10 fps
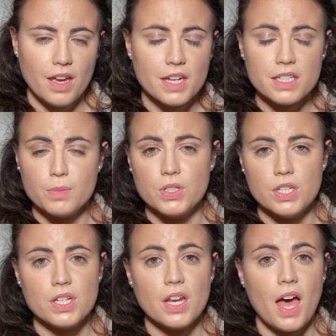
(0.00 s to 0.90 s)
And as a
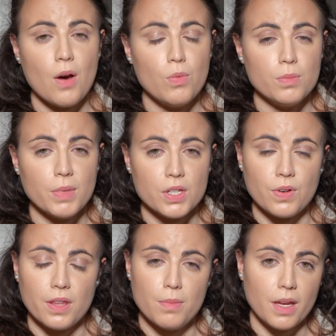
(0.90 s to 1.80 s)
musician, I would much
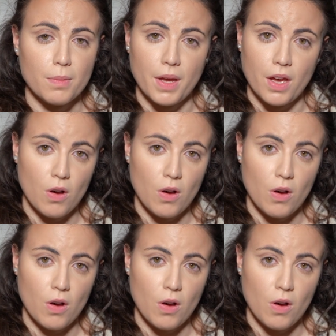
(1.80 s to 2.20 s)
rather make my